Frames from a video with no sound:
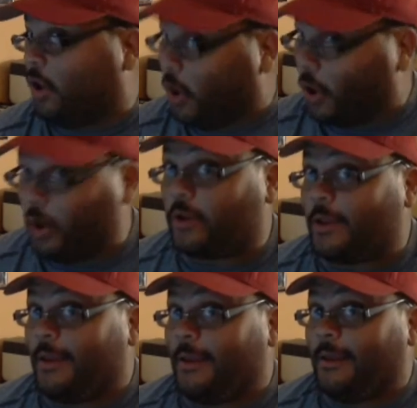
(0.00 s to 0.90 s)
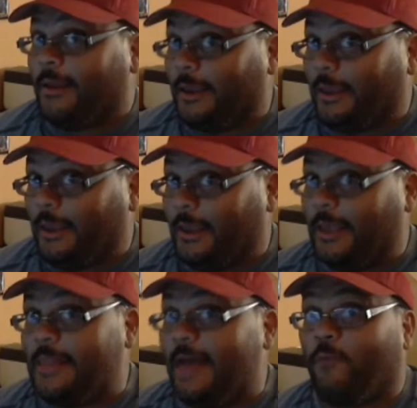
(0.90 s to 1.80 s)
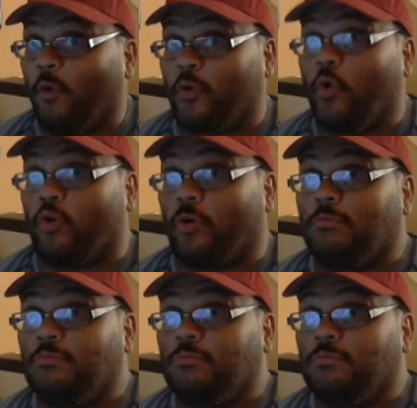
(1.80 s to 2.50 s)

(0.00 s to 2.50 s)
hard in that fourth quarter.